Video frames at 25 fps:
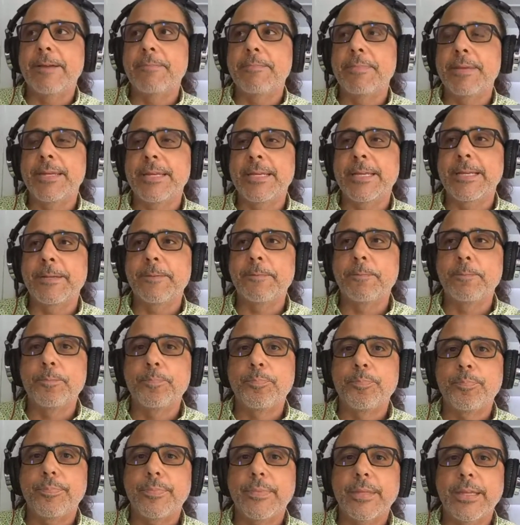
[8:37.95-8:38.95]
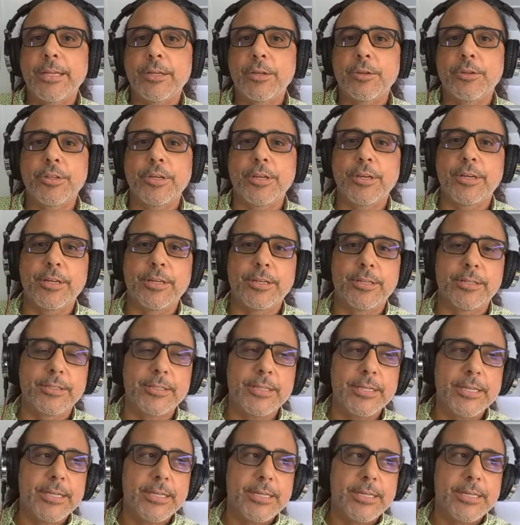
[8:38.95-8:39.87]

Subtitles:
I mean, the